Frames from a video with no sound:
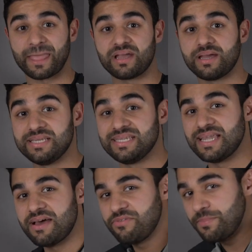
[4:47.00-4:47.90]
okay?
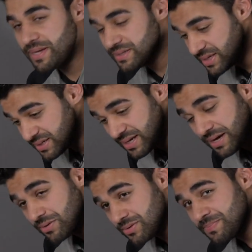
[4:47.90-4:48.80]
Never bend it
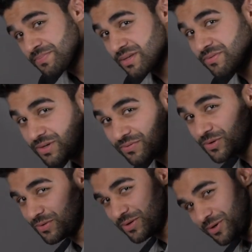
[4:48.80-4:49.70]
down, even if
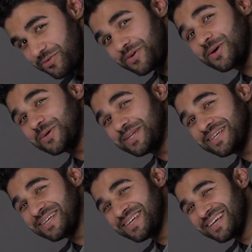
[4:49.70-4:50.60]
you're on your phone.
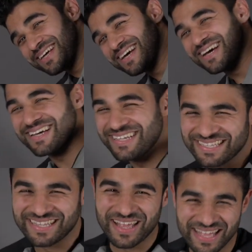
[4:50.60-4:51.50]

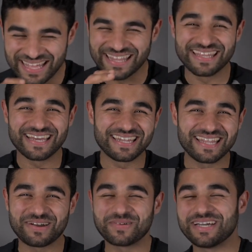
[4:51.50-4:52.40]
And then
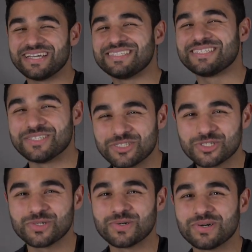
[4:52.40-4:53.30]
that way to
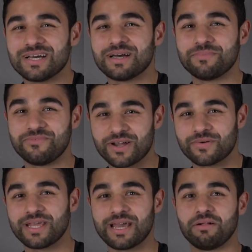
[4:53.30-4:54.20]
ensure a
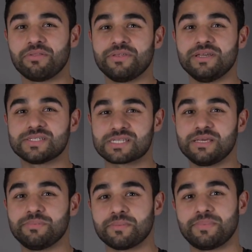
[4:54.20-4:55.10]
very healthy
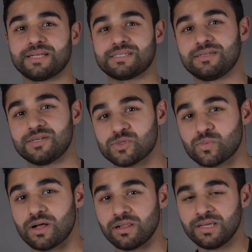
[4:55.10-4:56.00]
sleeping pattern as
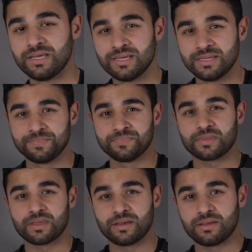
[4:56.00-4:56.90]
well.
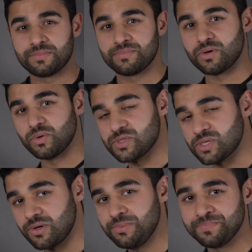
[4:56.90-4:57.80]

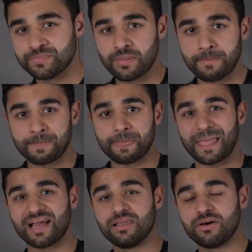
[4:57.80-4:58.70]
Also,
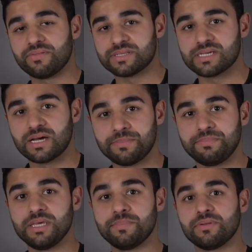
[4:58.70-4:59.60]
A lot of the time
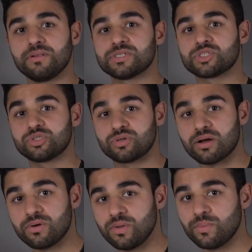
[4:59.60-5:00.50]
people
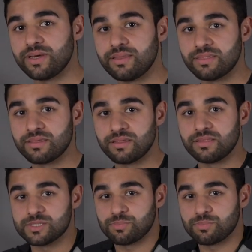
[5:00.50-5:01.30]
struggle with this